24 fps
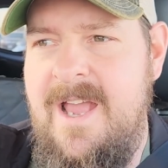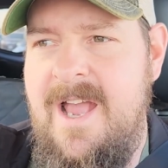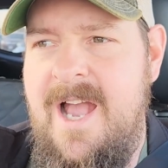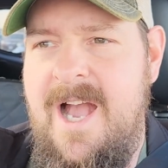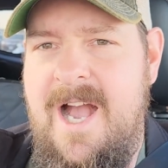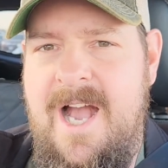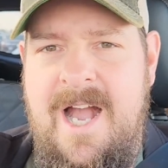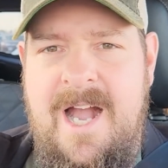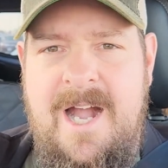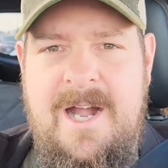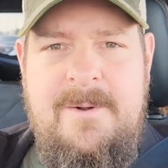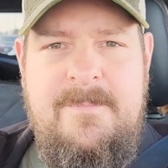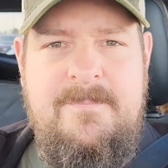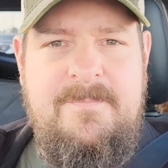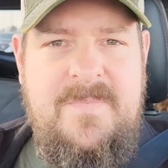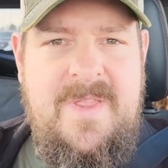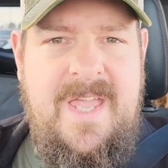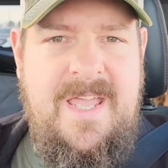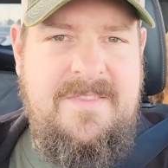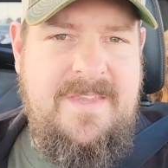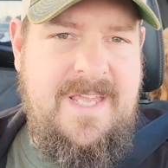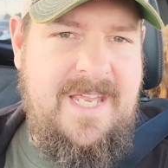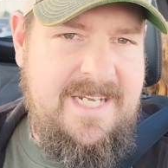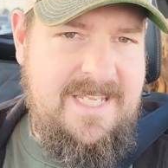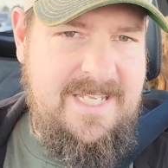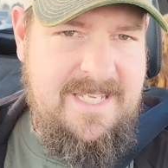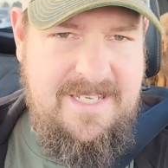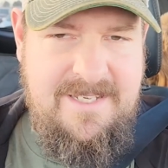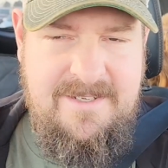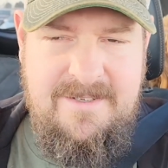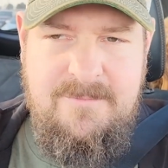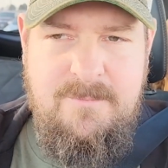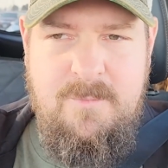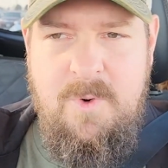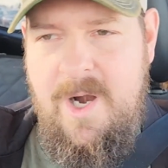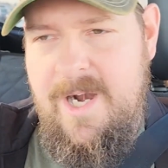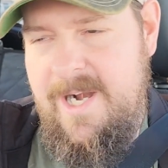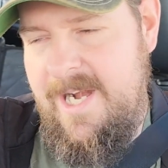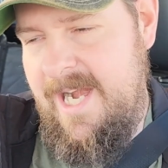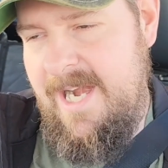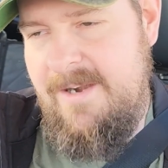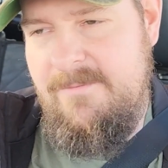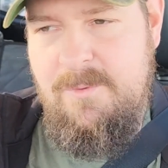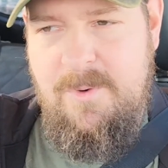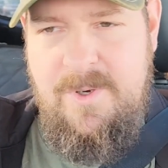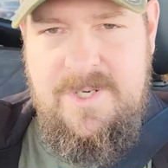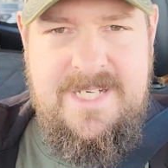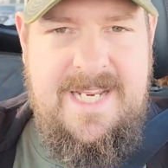And then he wanted
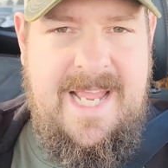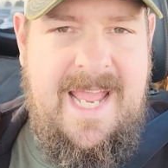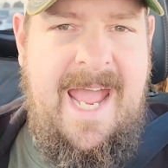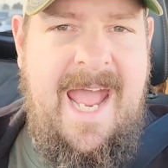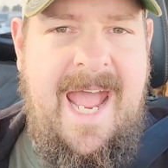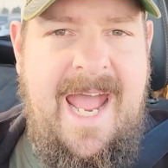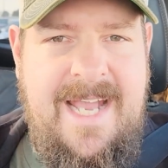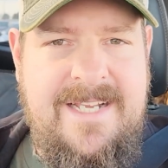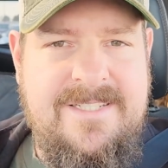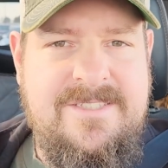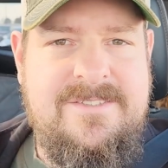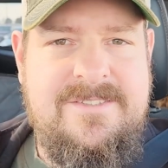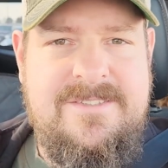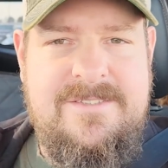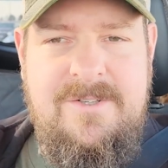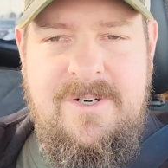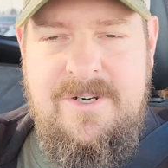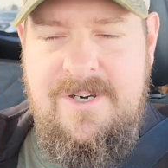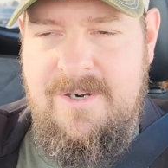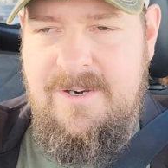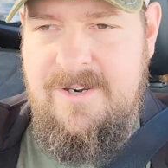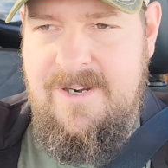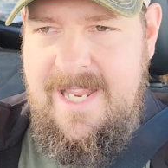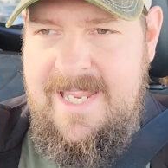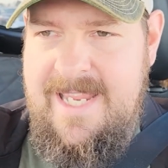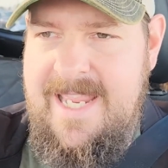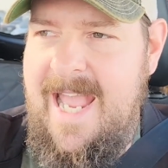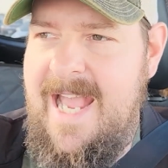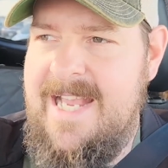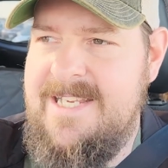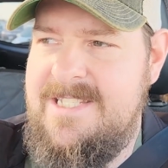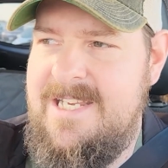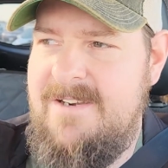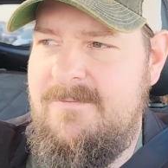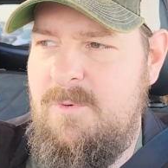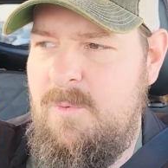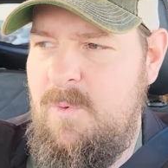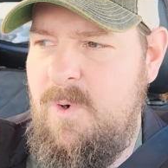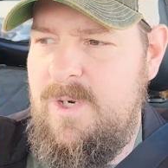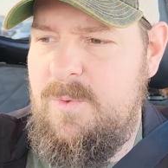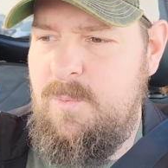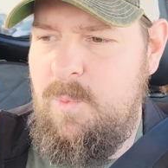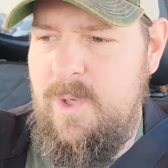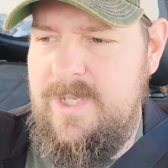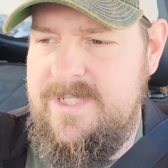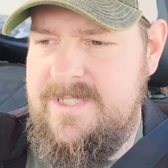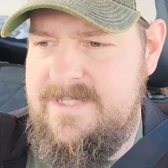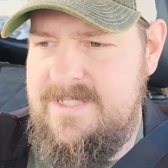everyone to ask, or he asked everyone
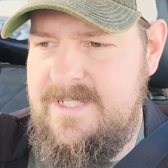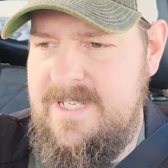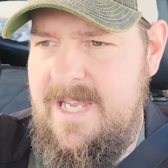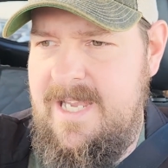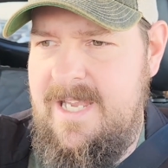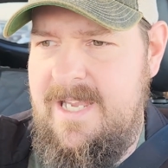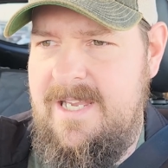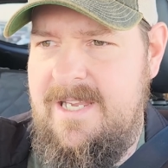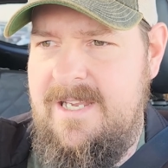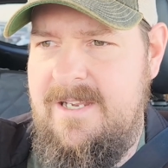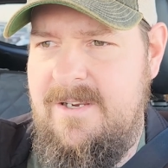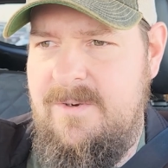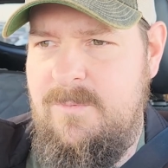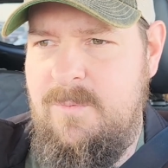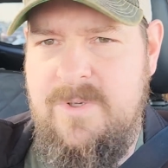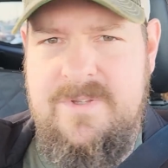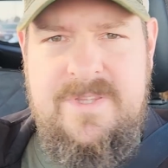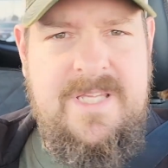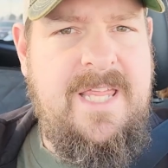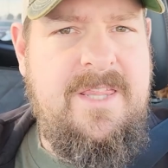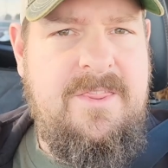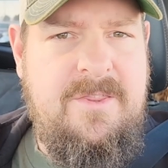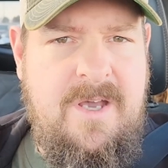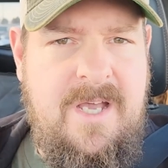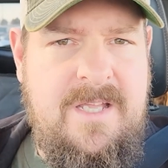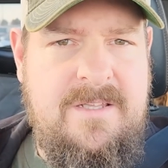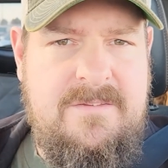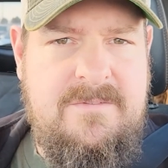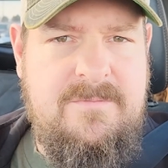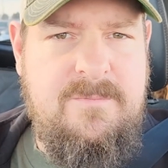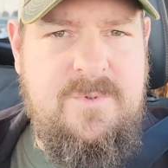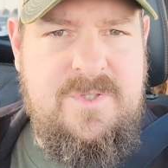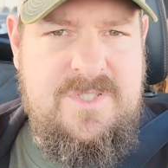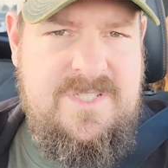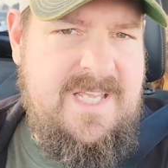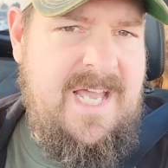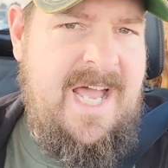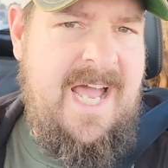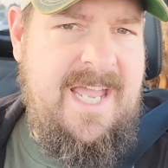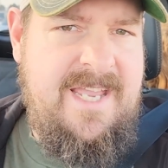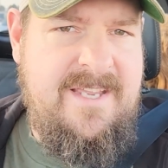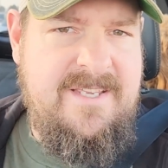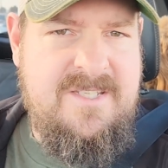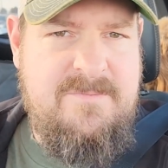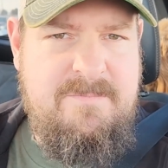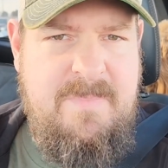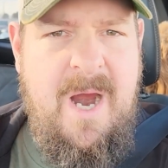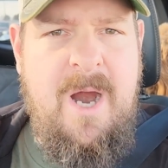what they thought was the
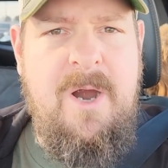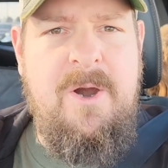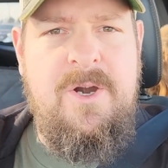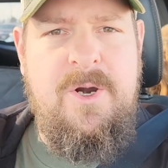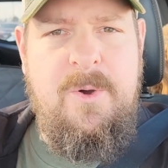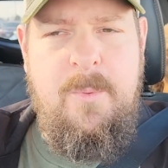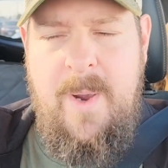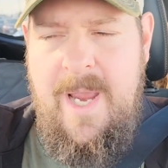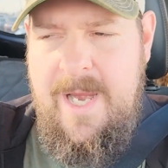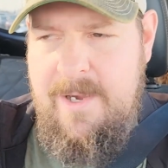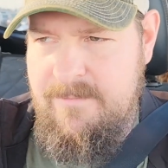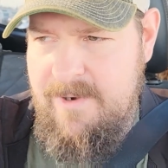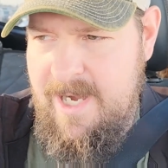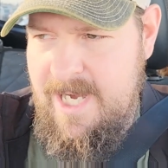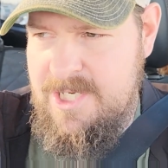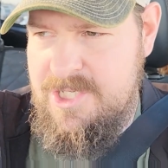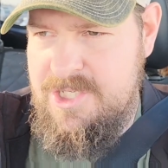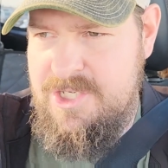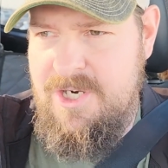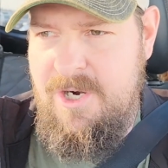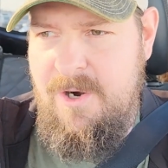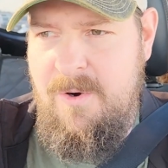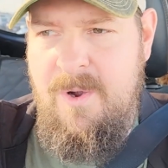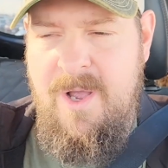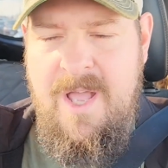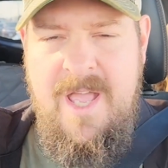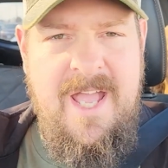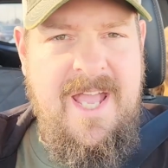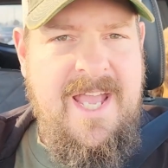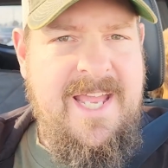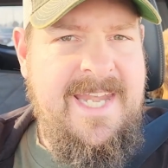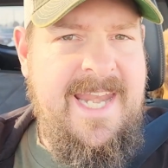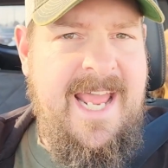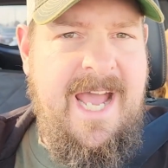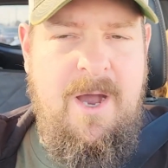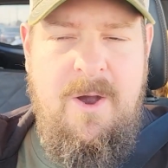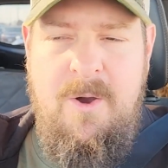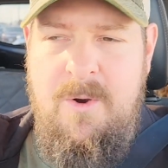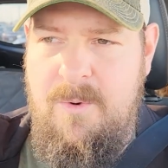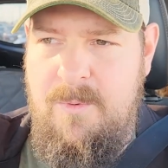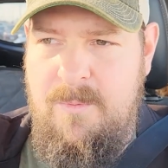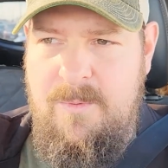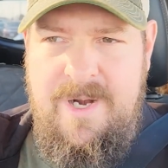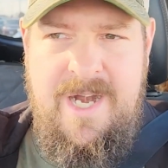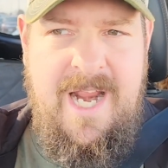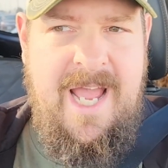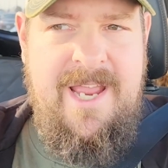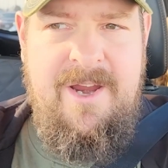highest power to weight ratio. Now,
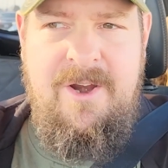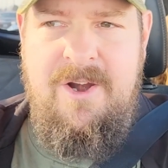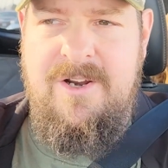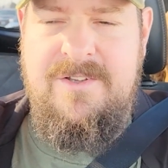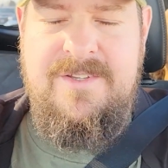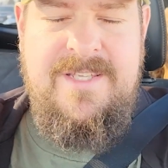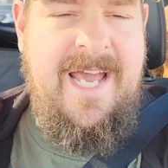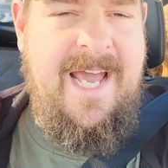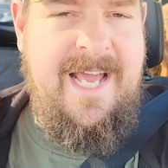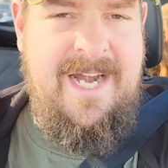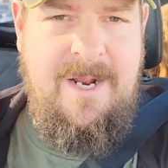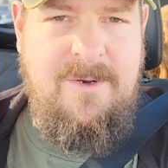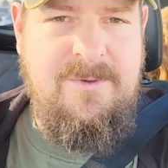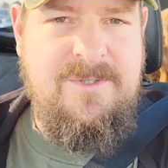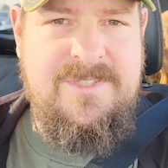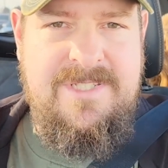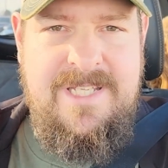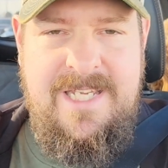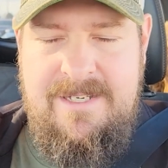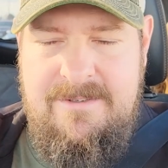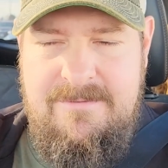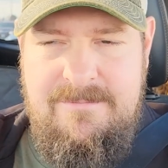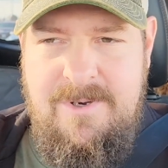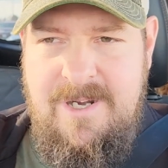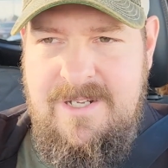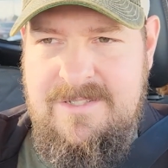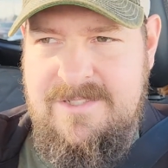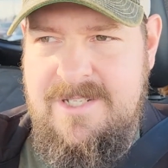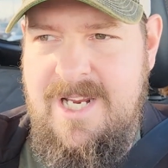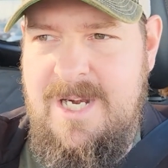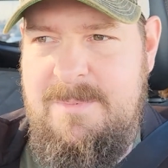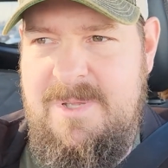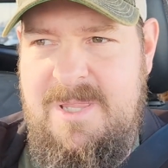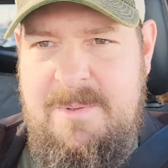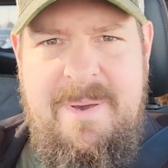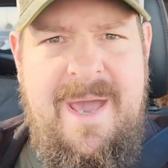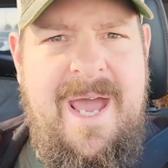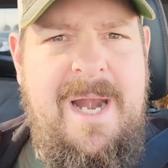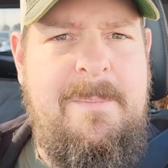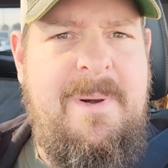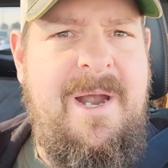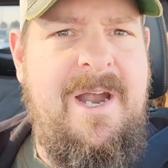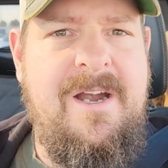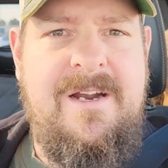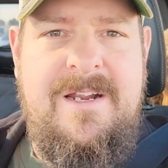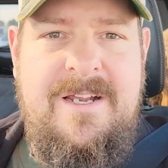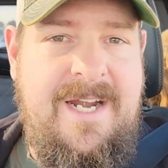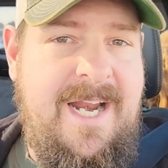when I heard that, I was like, well, it's got to be the Pan America.